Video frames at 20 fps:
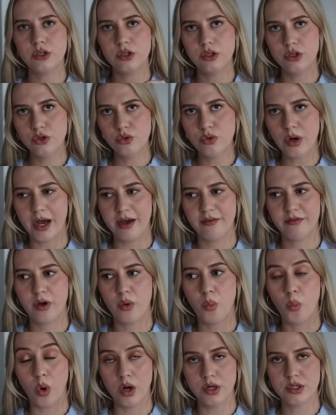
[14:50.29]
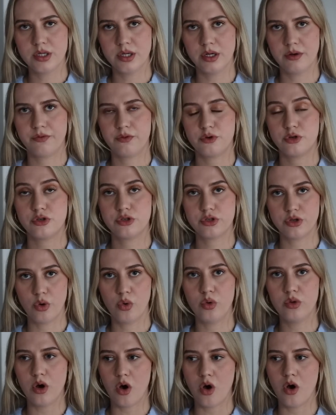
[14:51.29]
you have wanted for so
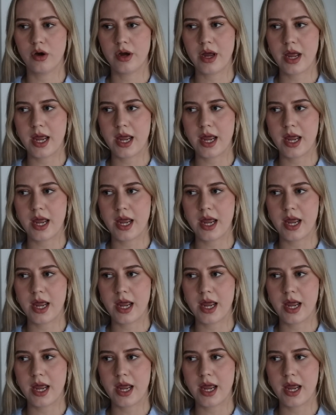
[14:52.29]
long.